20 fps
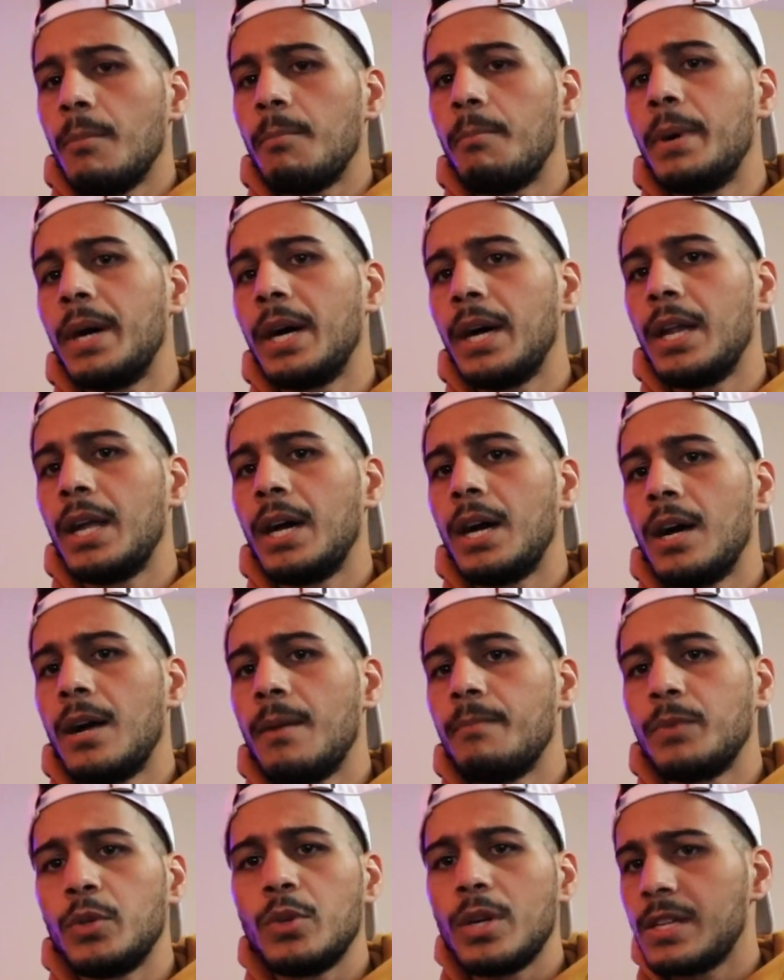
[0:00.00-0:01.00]
But
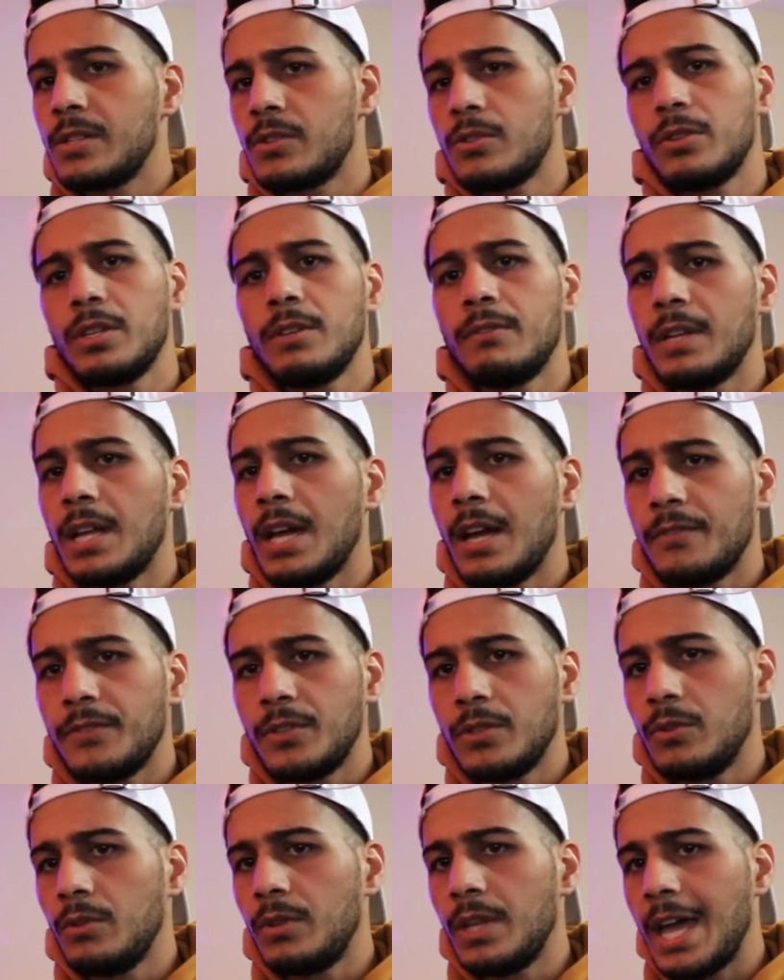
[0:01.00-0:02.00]
you guys don't even have
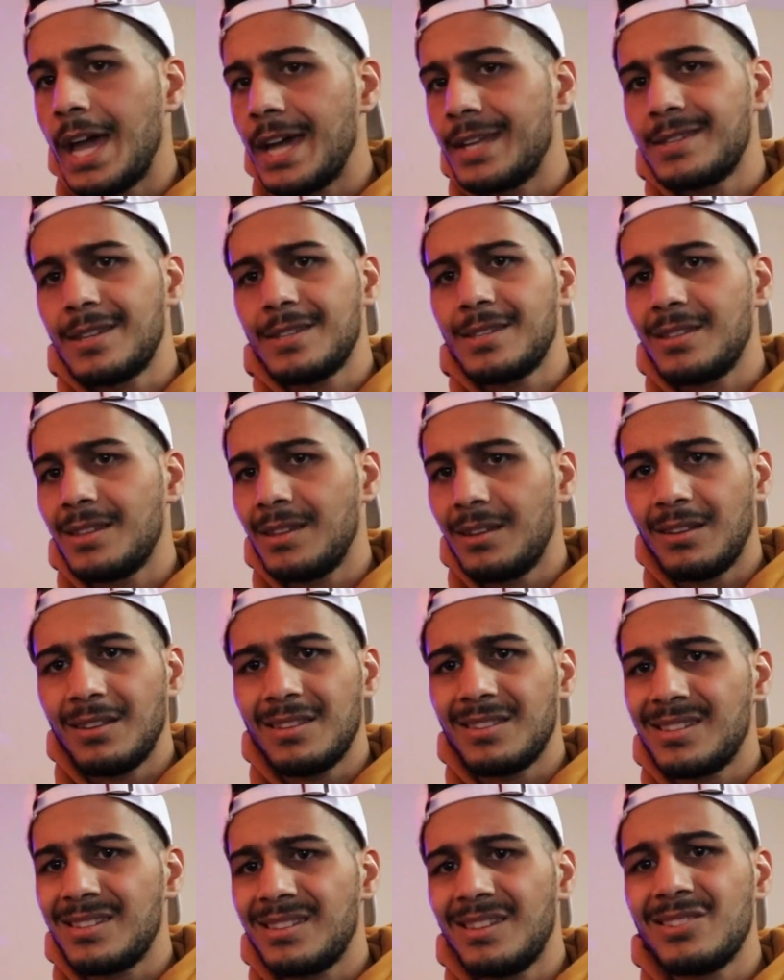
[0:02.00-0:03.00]
to do the AdSense thing.
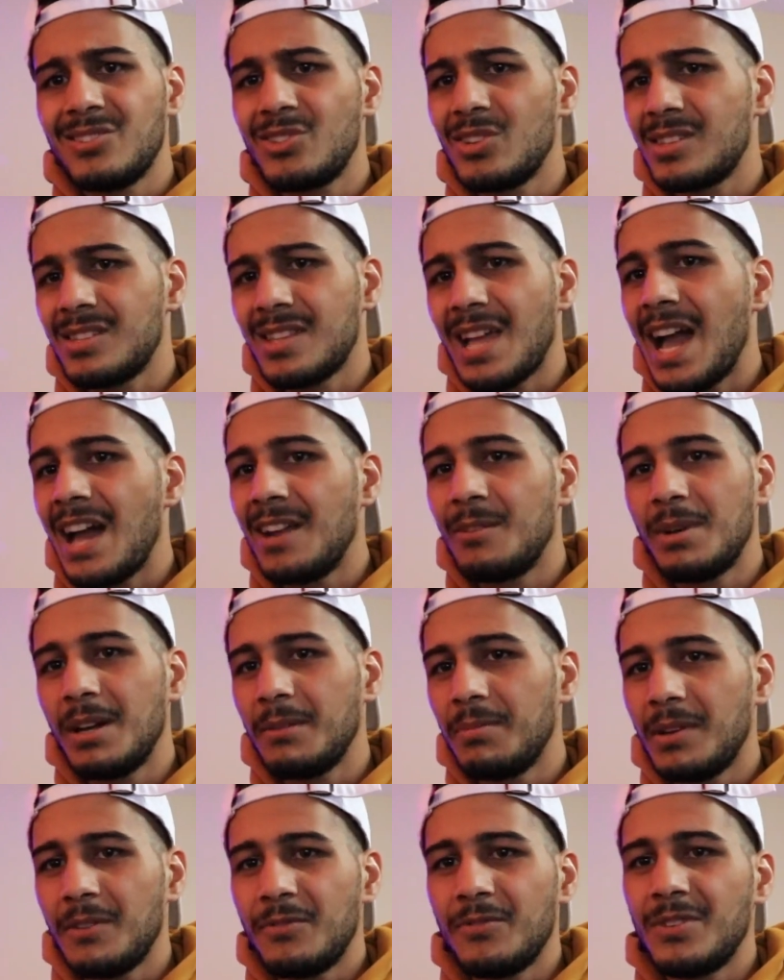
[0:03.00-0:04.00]
It's just out of my
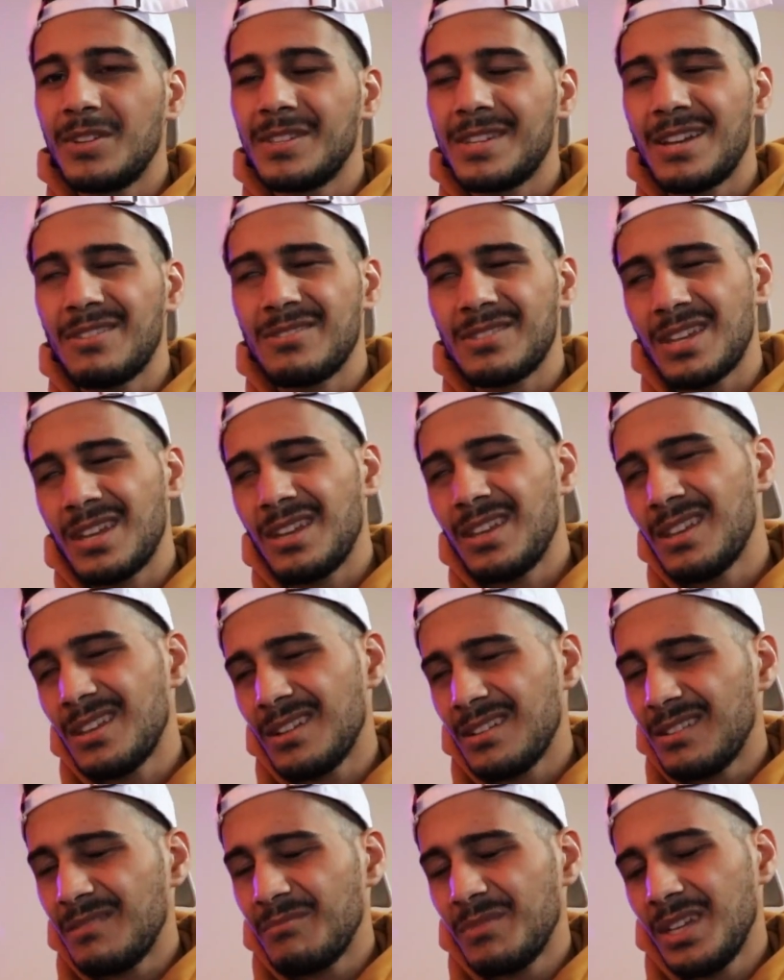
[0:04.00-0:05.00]
preference. I was like,
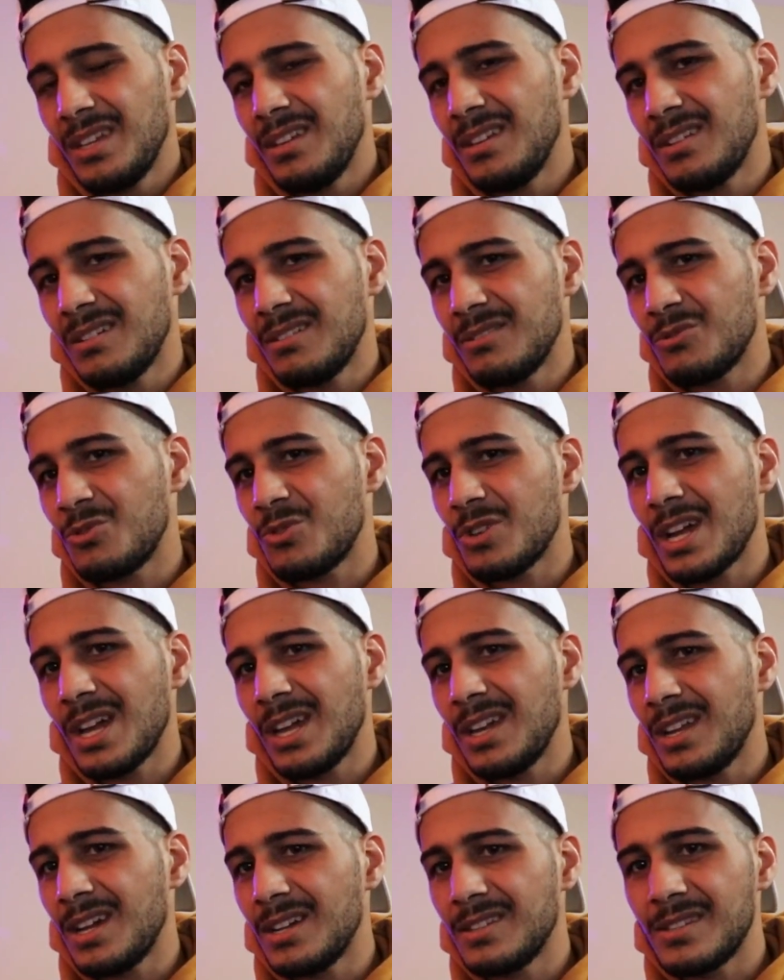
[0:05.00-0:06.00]
let me try
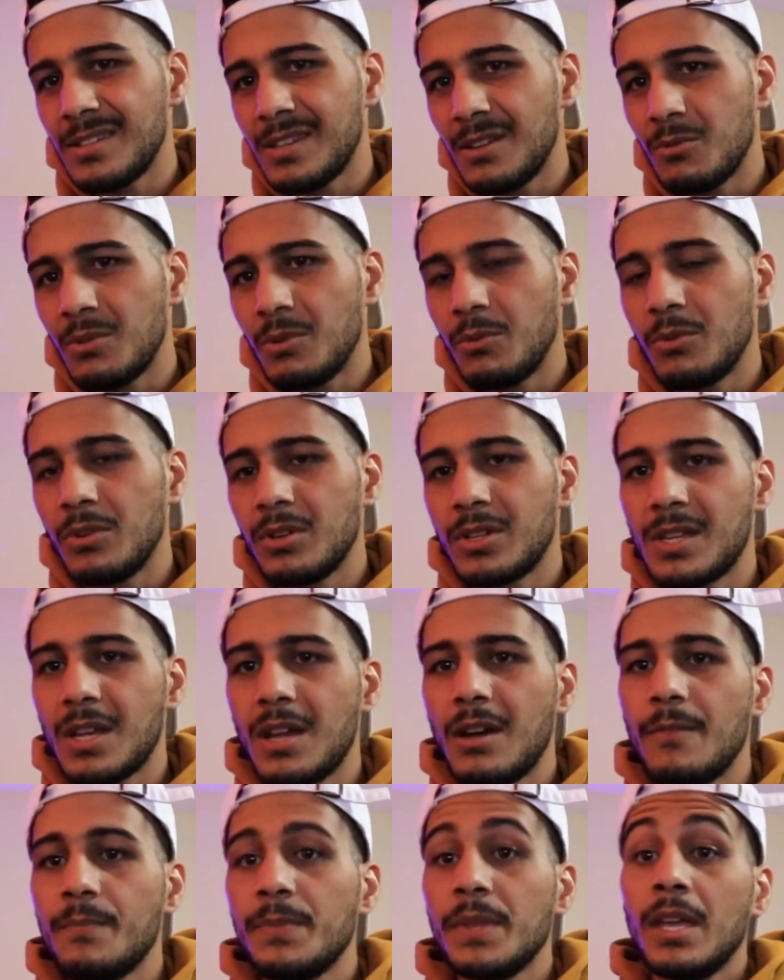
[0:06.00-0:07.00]
it out and see what works
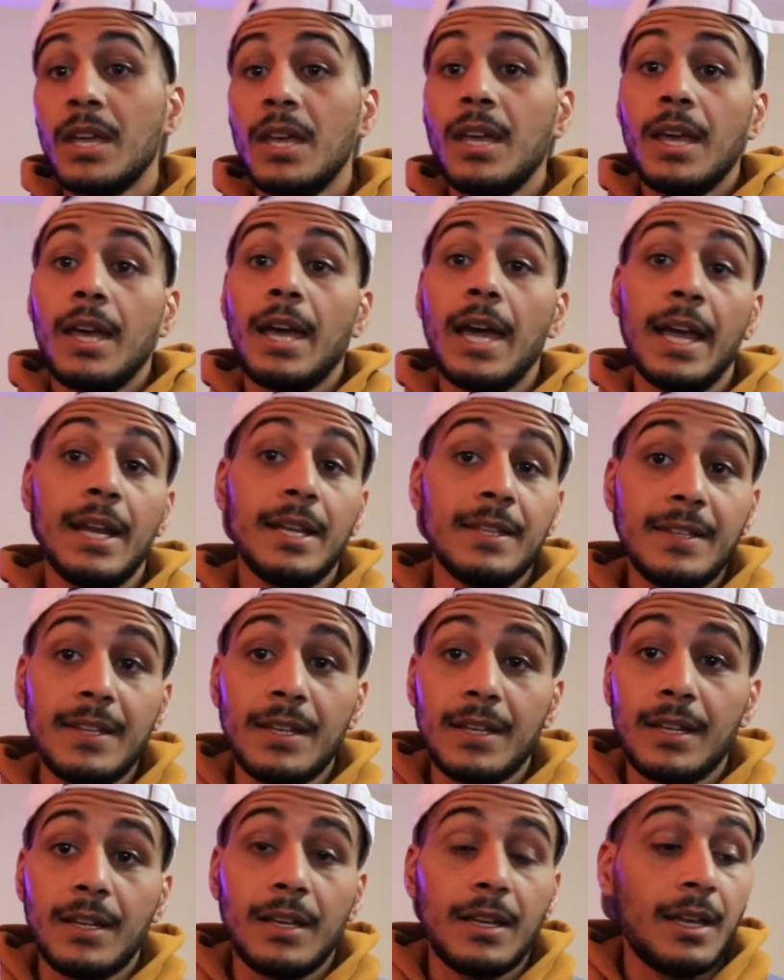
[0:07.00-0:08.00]
out, and it
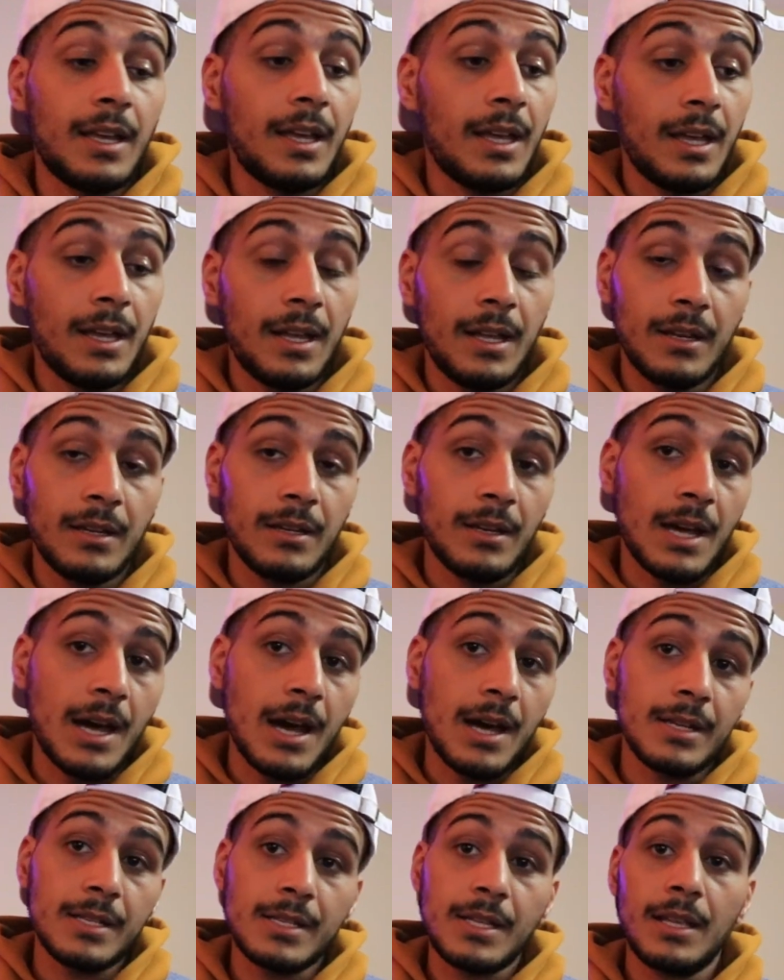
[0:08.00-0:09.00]
did. And
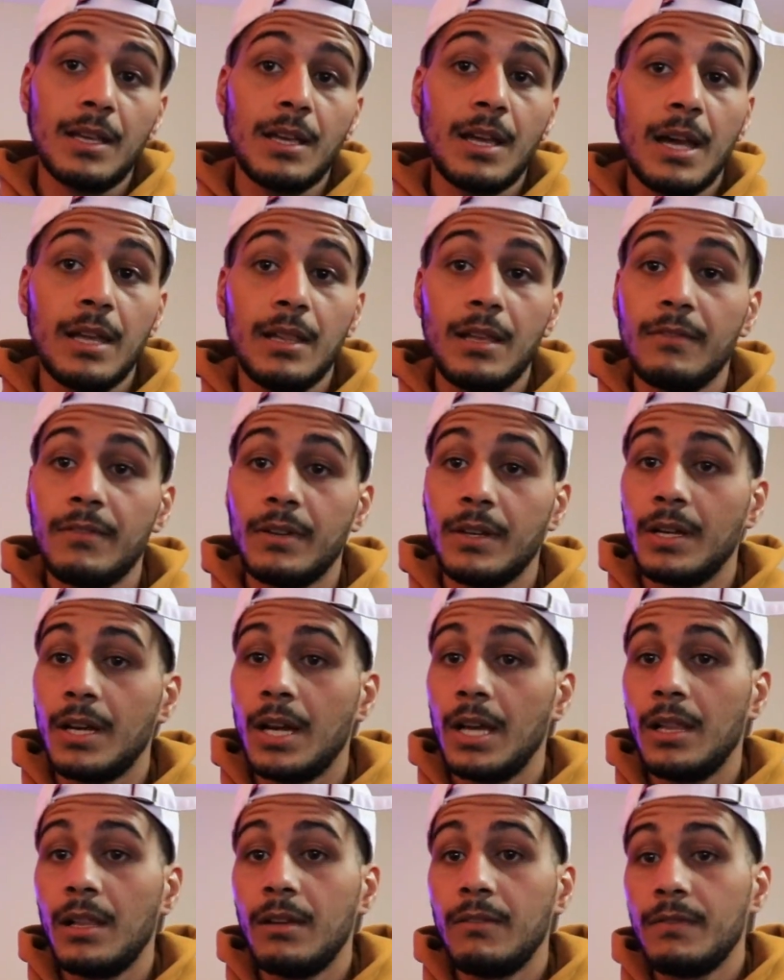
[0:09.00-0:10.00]
honestly, I love it.
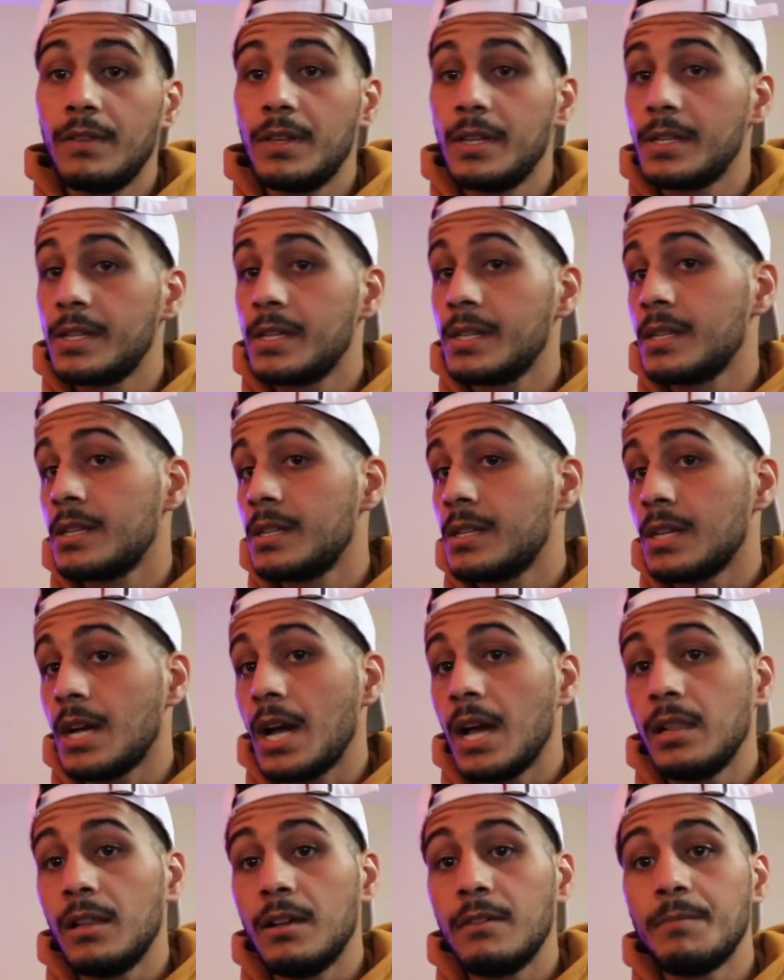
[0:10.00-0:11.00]
I love this.
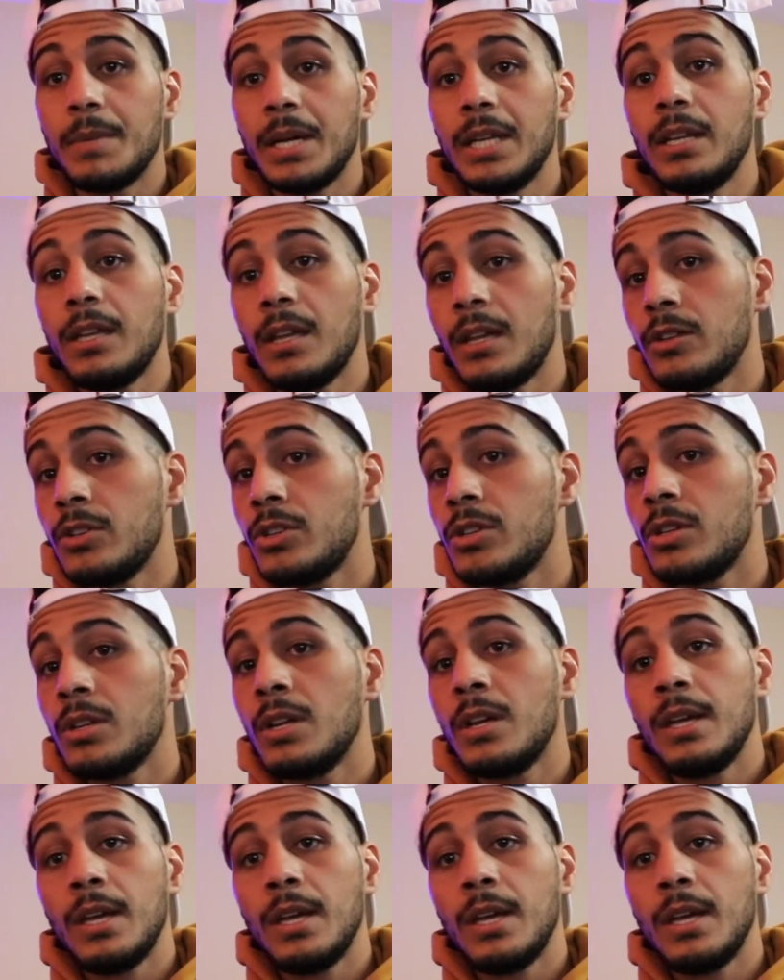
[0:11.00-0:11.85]
I love my niche.